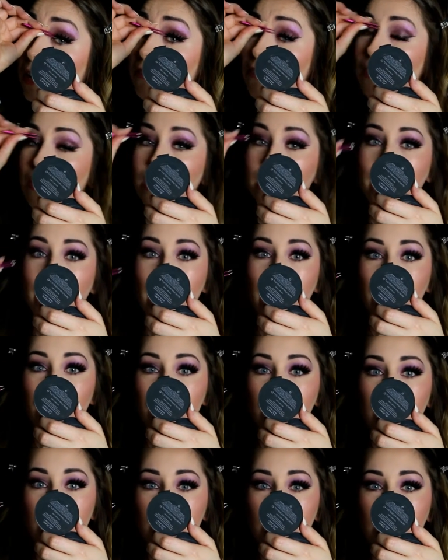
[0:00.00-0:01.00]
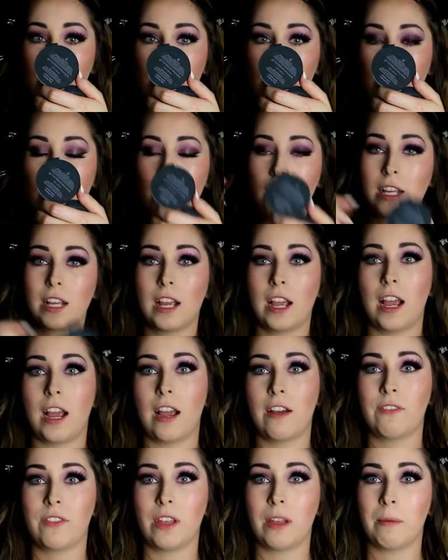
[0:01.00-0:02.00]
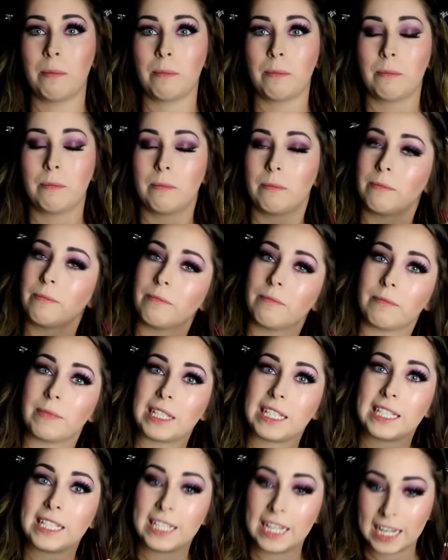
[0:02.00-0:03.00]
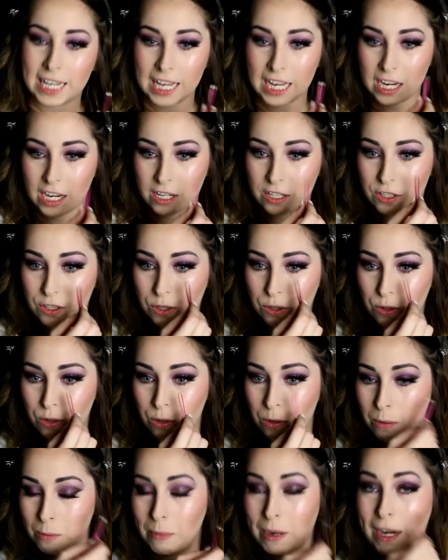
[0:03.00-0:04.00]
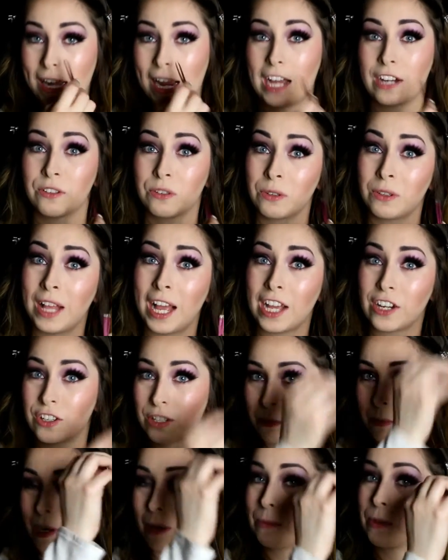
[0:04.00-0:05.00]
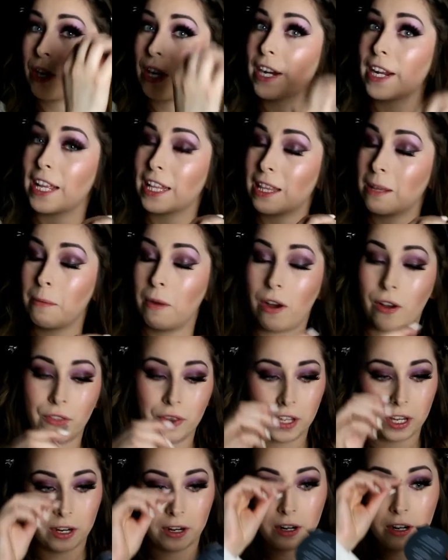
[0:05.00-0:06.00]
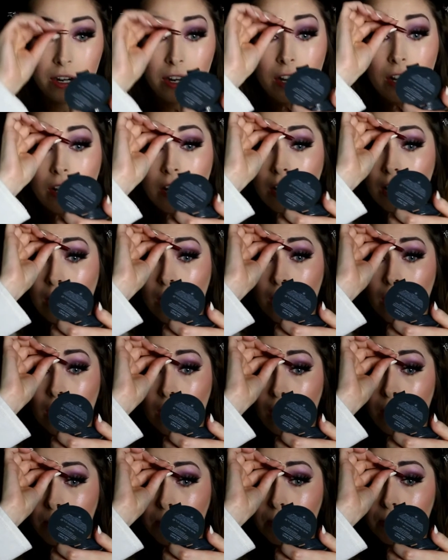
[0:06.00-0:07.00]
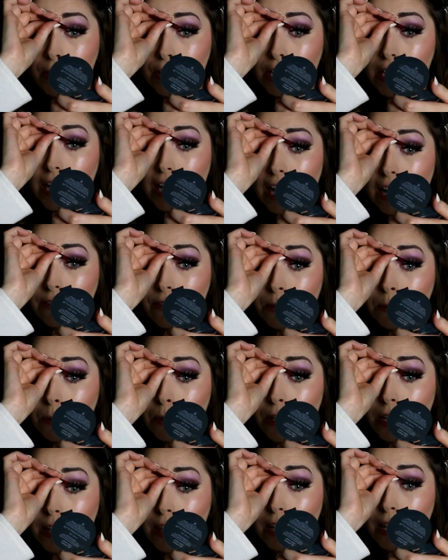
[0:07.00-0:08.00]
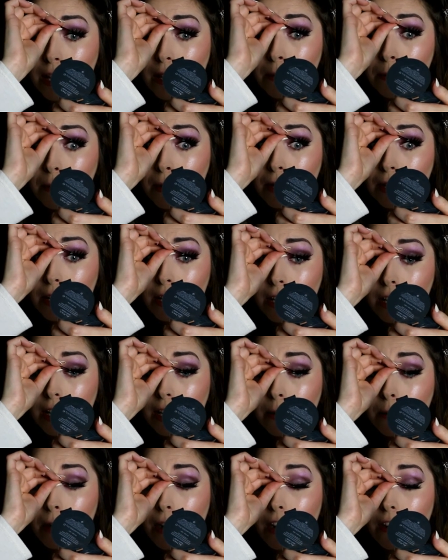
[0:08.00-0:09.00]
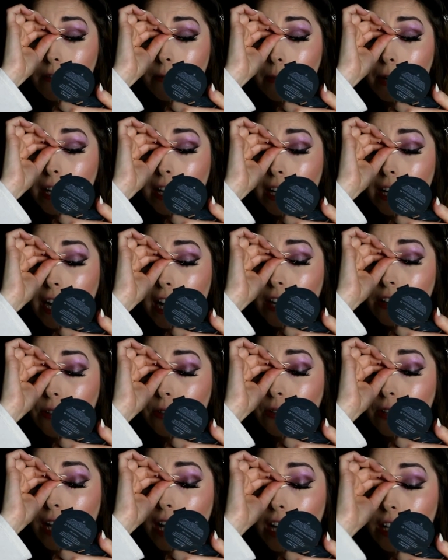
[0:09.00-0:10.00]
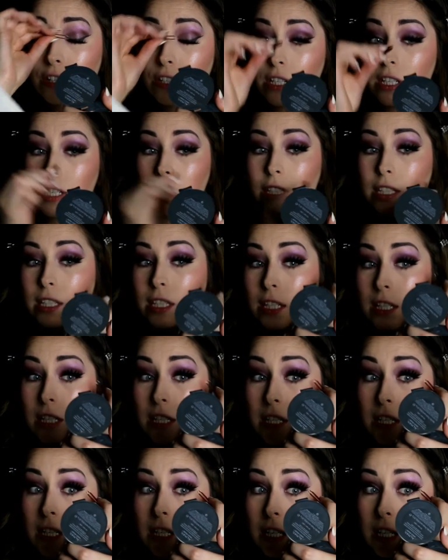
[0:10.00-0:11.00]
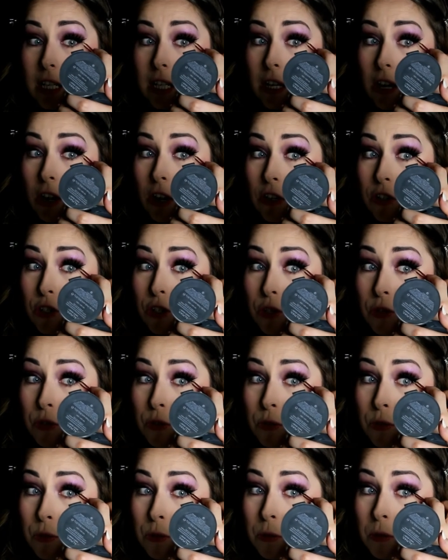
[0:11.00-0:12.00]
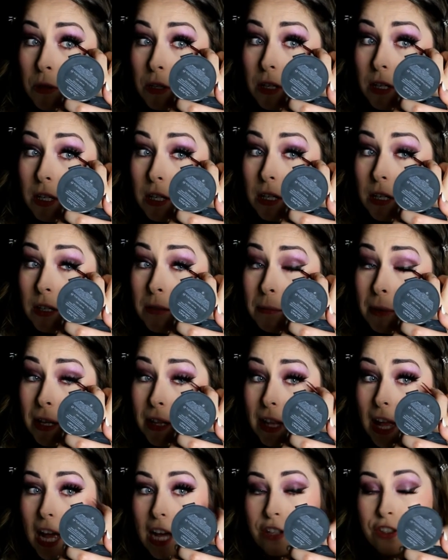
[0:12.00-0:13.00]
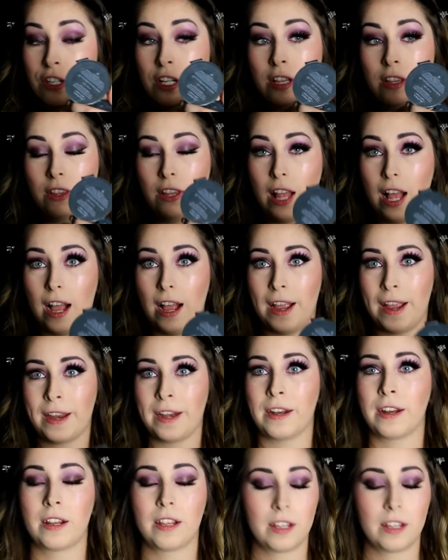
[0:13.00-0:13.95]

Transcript: my false lashes of them sticking to my natural lashes when I'm trying to get them on there. So I just kind of have to work them, get them off my natural lashes and onto my lash line.